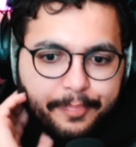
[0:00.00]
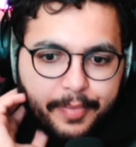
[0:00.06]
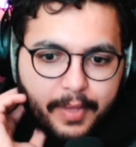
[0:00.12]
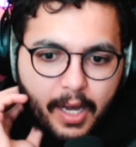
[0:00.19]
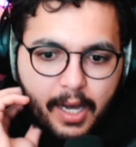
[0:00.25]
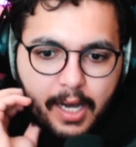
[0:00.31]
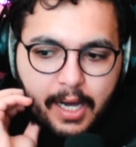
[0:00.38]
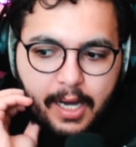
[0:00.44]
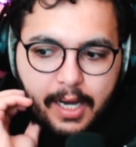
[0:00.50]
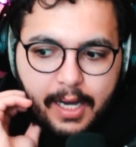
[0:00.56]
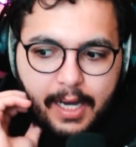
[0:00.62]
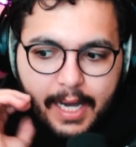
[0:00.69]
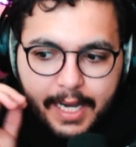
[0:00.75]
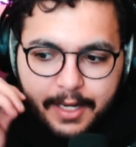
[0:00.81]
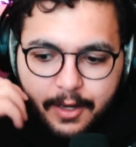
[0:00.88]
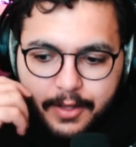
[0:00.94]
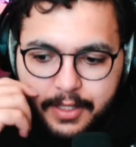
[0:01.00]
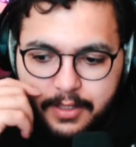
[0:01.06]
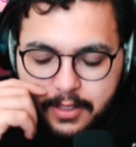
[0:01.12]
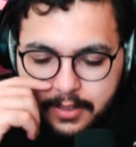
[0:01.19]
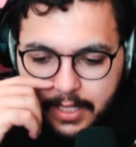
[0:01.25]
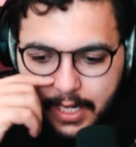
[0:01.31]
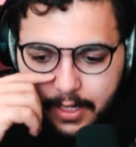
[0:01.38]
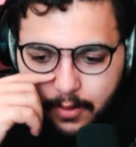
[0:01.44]
I know this
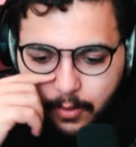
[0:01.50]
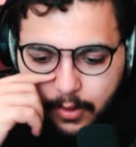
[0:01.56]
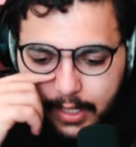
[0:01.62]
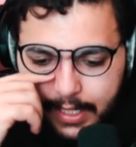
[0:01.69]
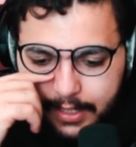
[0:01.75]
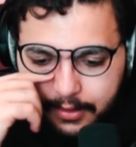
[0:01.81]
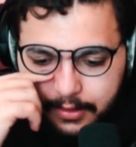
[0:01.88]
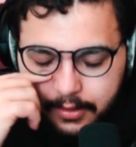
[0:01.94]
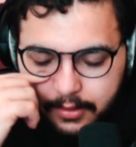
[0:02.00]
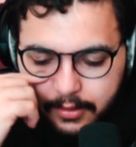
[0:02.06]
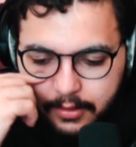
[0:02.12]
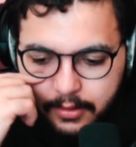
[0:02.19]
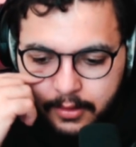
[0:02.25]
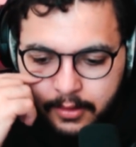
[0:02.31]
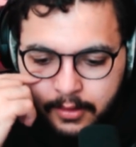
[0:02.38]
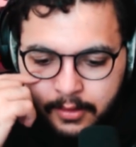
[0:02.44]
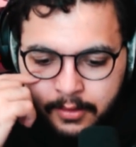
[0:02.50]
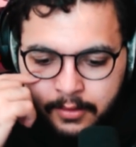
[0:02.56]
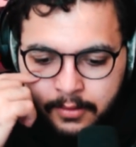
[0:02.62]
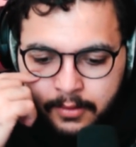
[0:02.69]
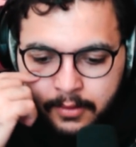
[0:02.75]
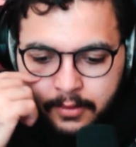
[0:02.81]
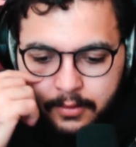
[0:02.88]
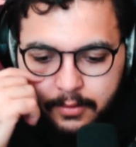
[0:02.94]
is kind of wild,
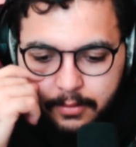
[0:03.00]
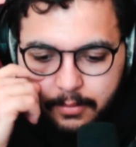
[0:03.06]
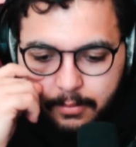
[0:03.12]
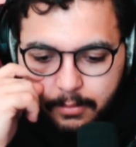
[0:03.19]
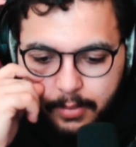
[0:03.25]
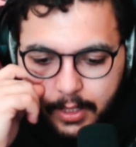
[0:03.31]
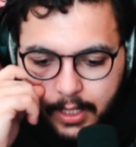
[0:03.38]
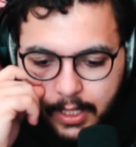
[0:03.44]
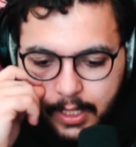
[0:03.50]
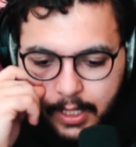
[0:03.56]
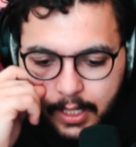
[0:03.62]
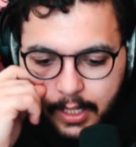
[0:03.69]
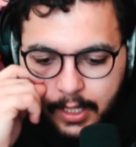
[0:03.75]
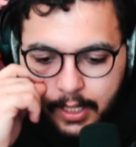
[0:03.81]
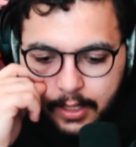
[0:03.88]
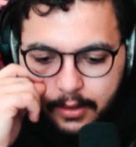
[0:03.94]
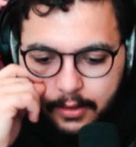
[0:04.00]
but